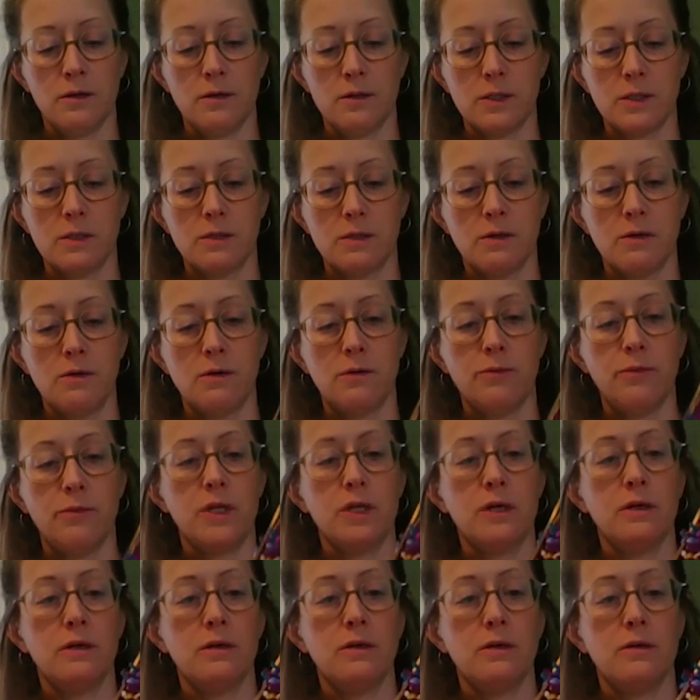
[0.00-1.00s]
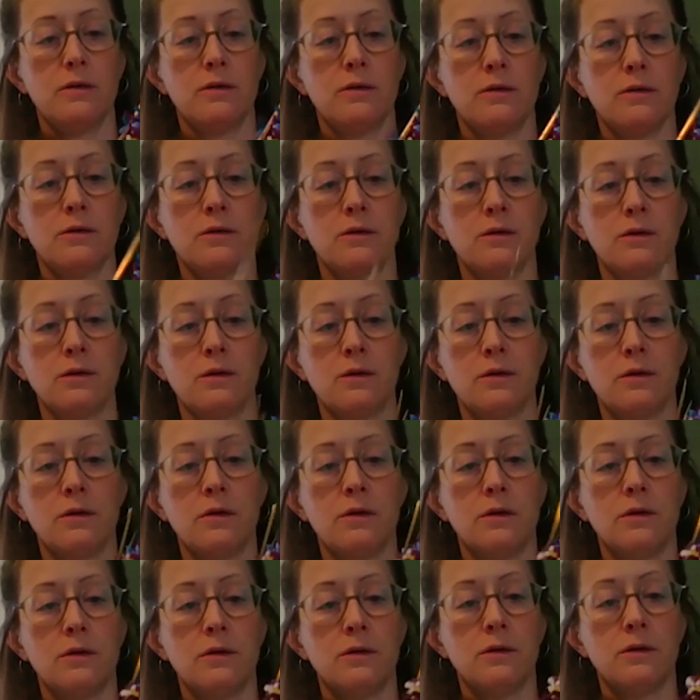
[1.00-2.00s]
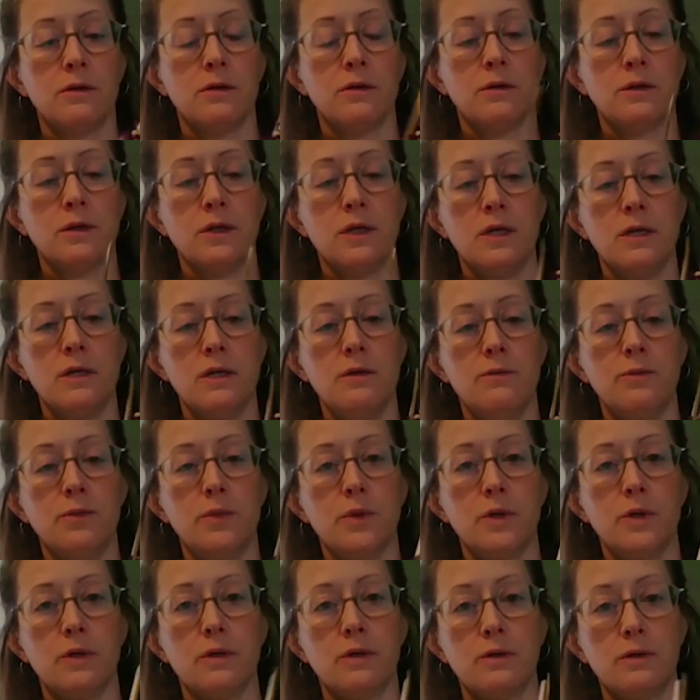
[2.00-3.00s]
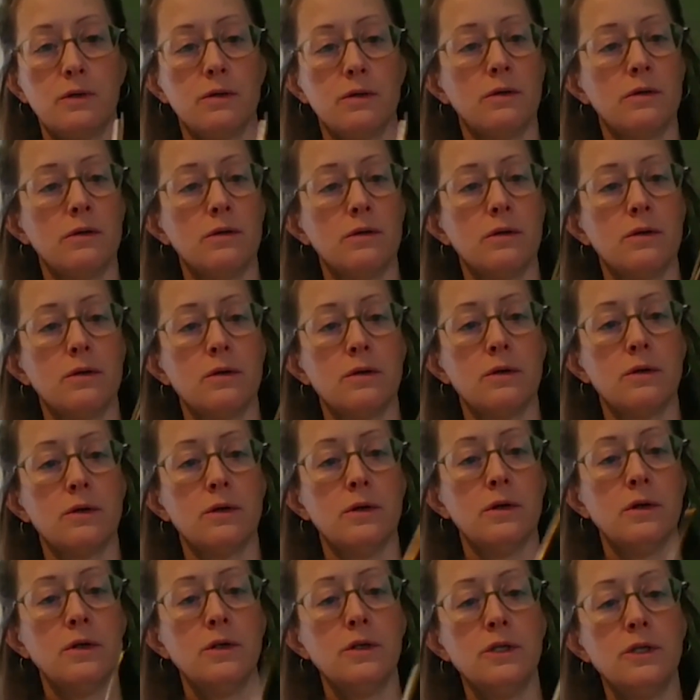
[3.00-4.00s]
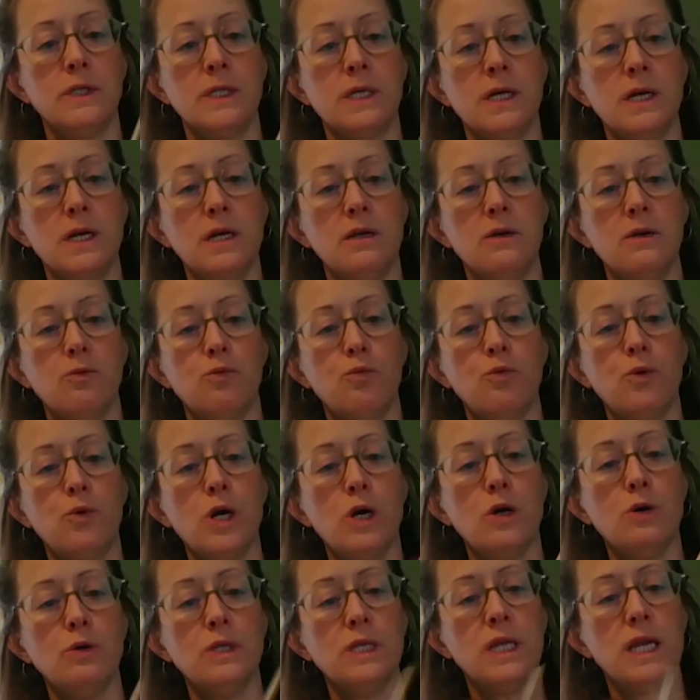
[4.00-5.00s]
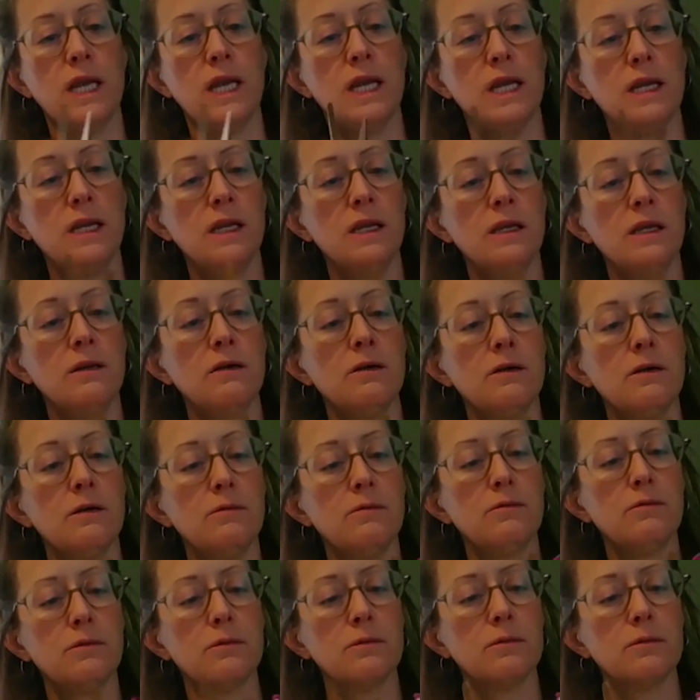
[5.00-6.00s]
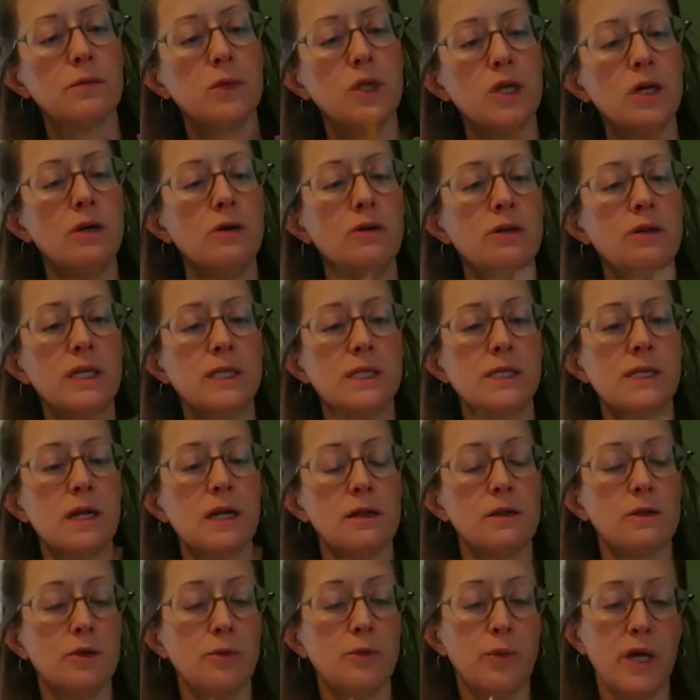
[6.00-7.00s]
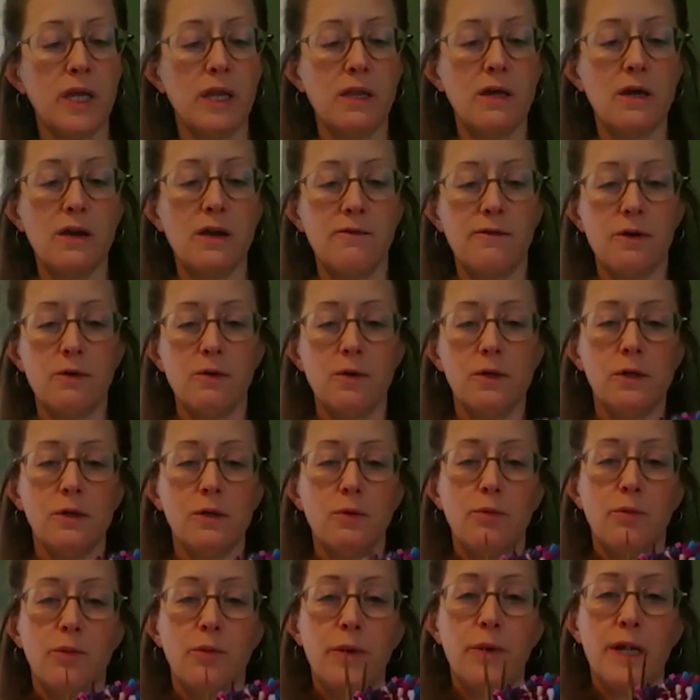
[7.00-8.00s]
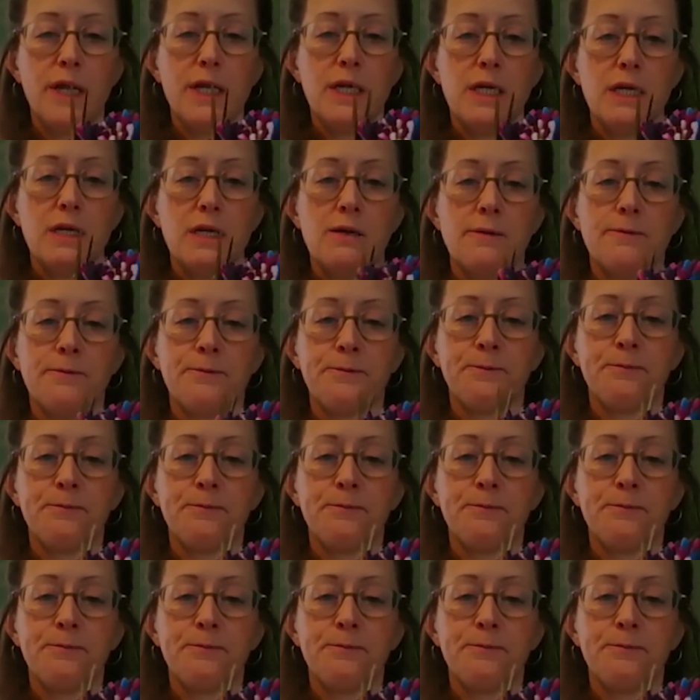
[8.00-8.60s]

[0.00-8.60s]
So I'm going to keep just kind of rotating. Oh, no, that's not a loop. I thought I found a loop, but I didn't.